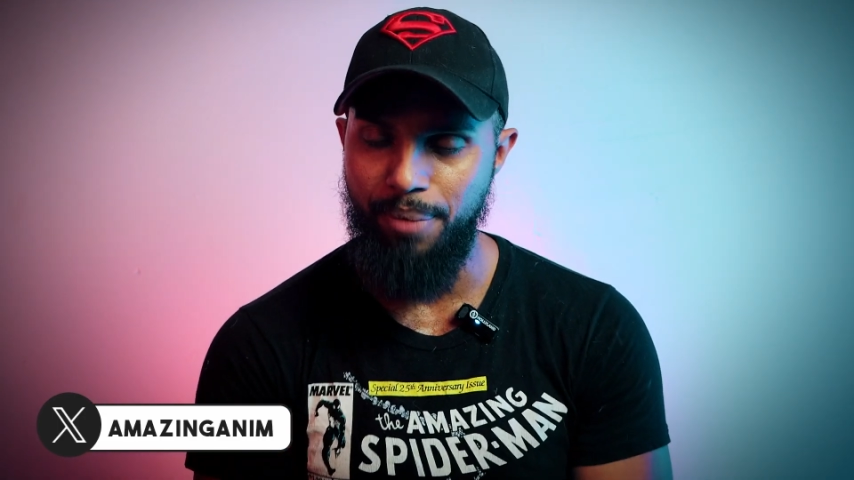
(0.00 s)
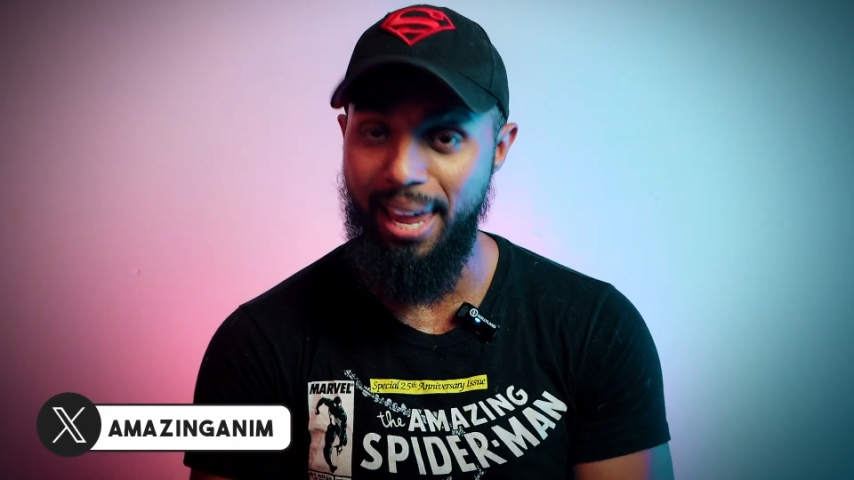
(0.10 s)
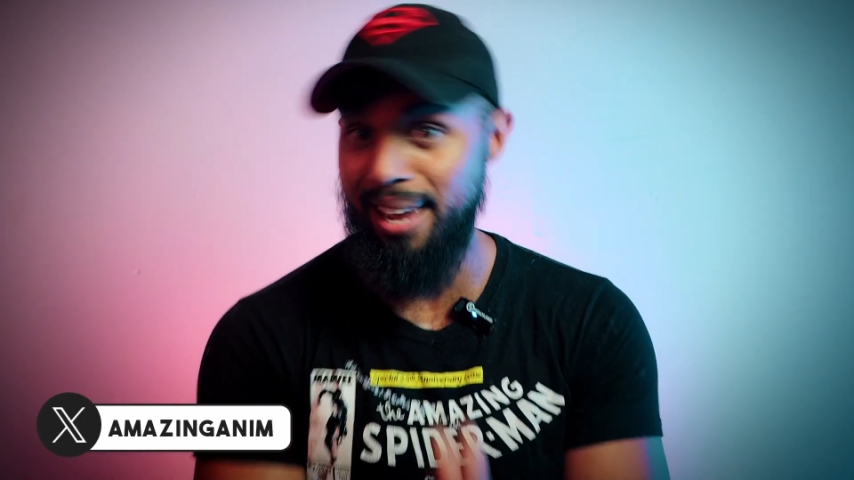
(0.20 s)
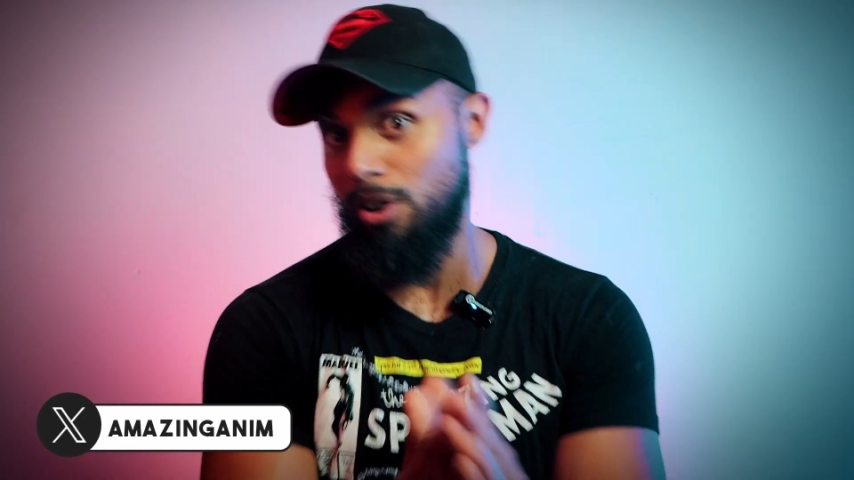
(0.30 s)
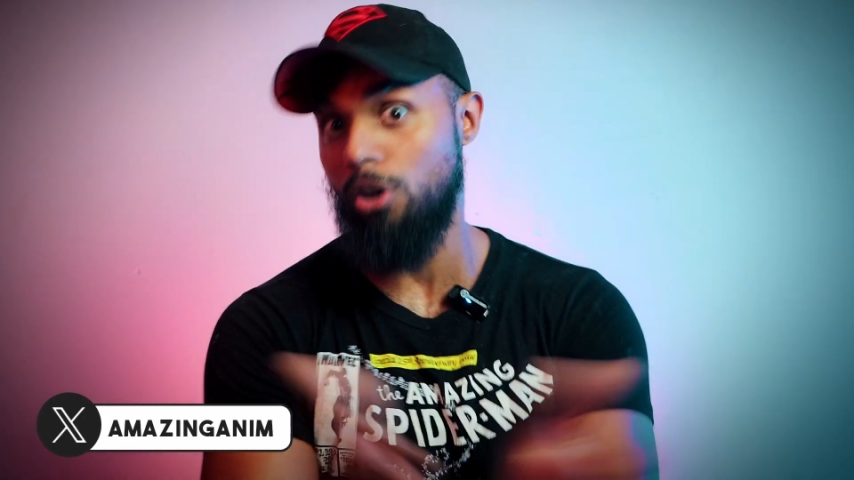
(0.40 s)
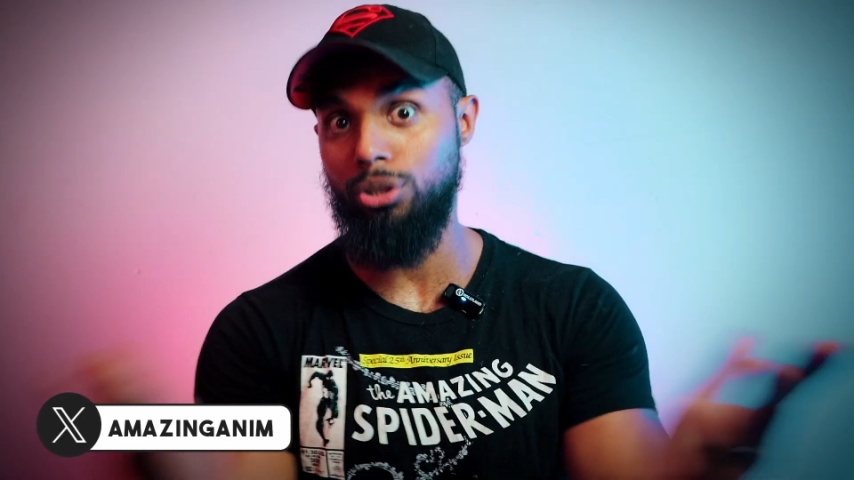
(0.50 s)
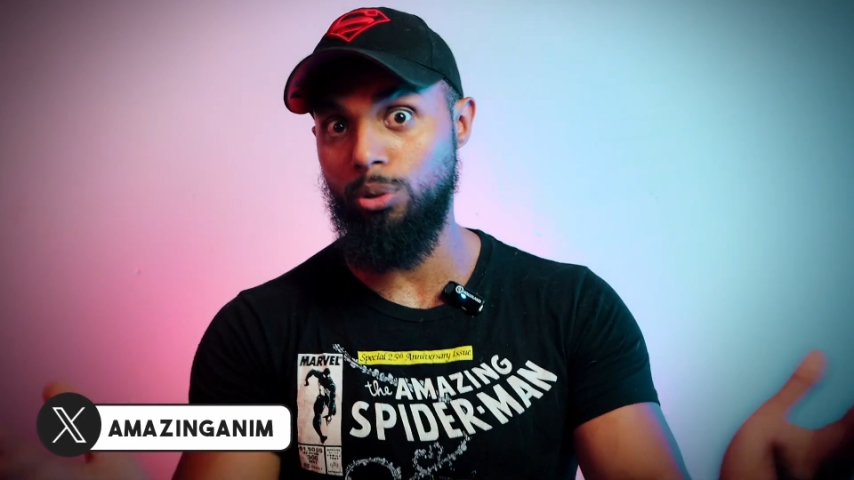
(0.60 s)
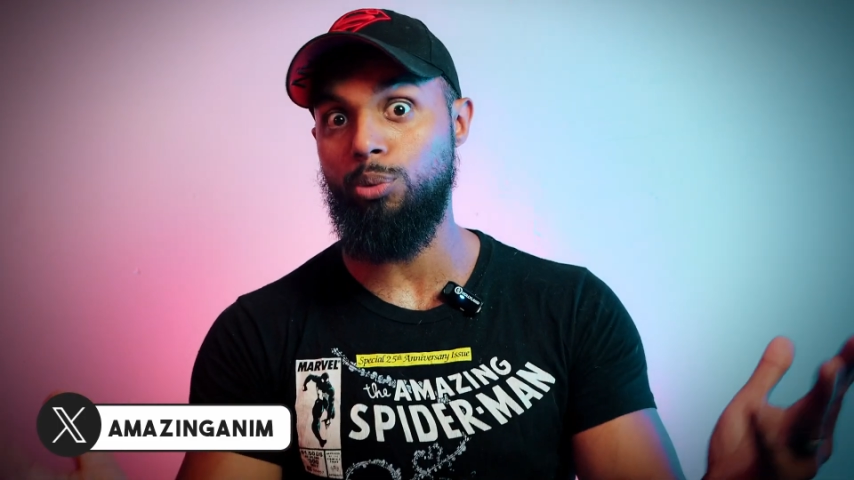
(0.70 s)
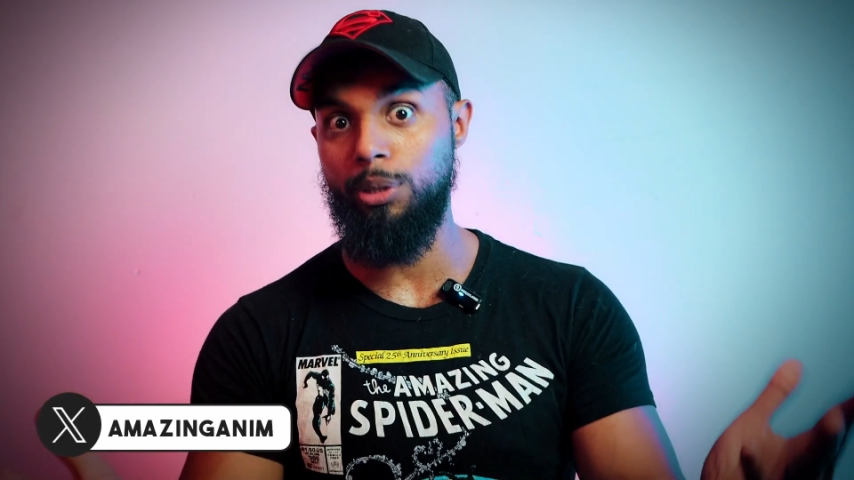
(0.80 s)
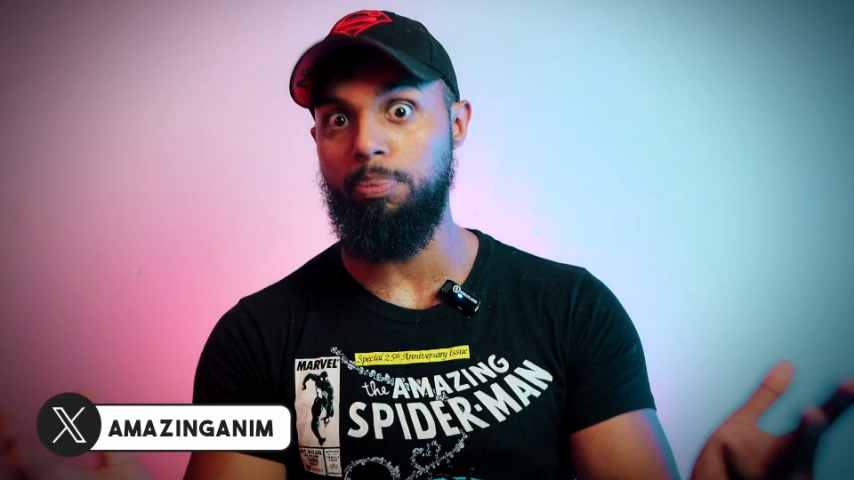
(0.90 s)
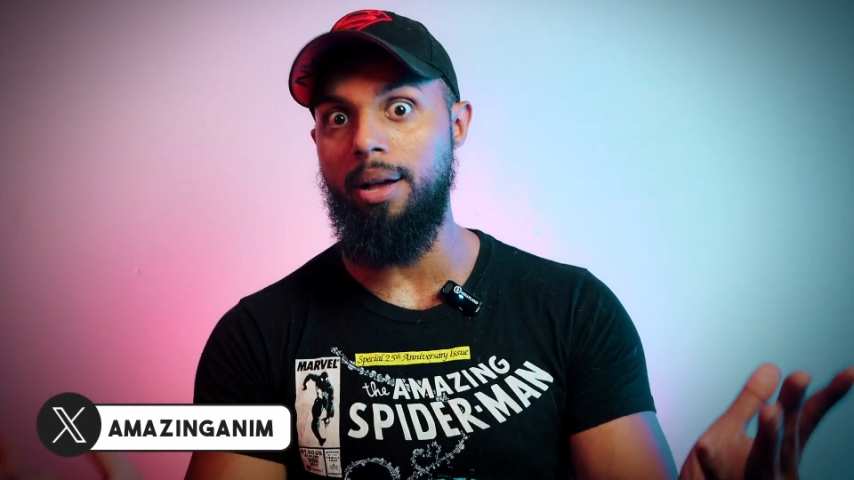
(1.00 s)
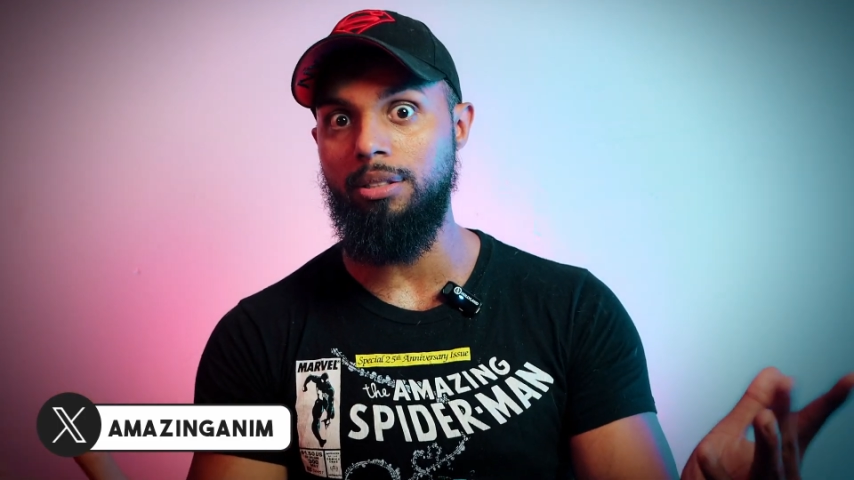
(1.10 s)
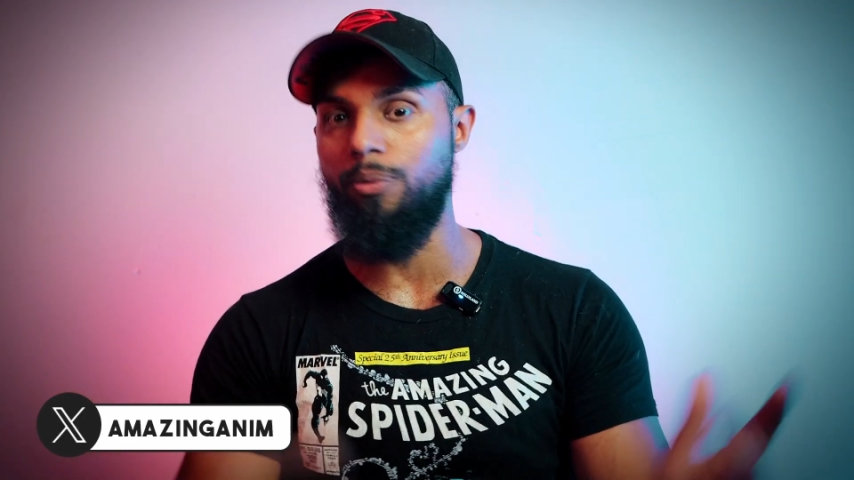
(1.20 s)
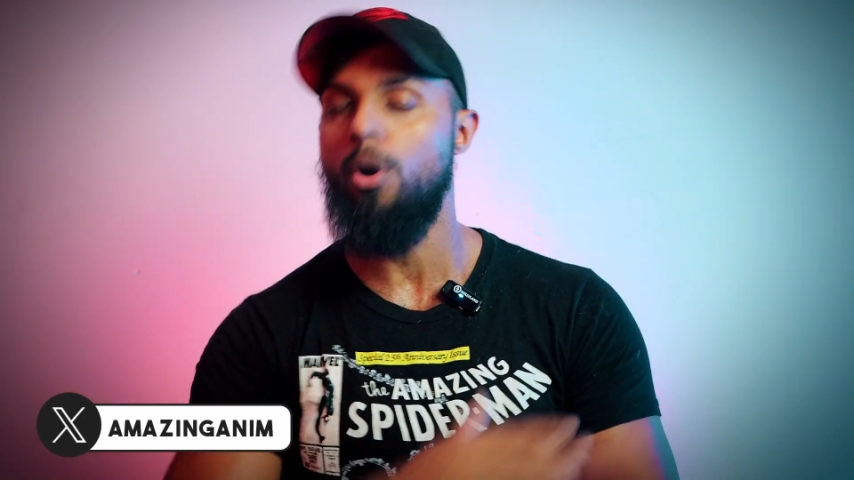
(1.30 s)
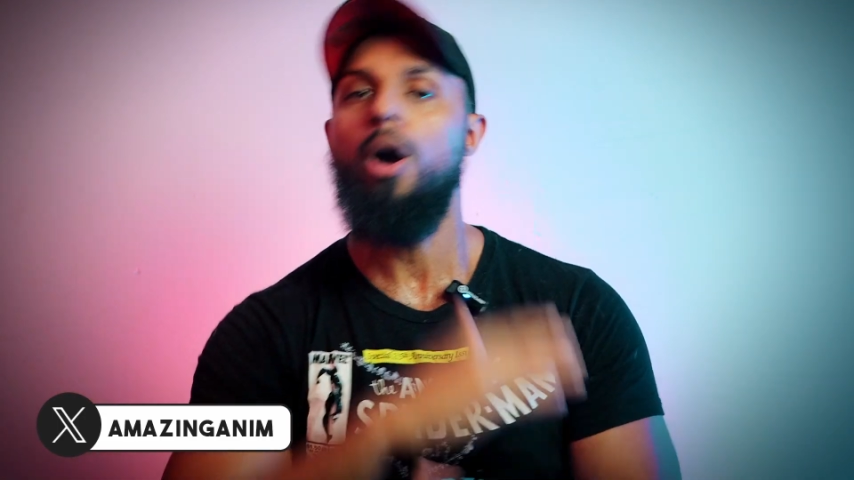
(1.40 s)
And also is
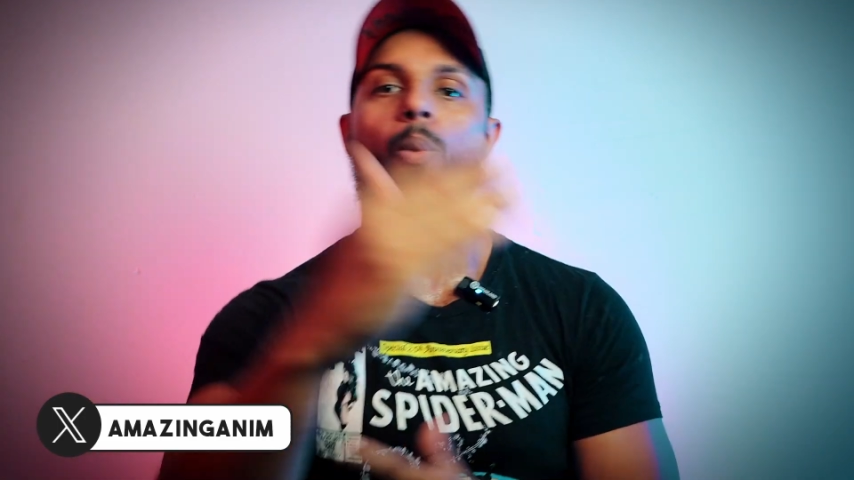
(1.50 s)
responsive.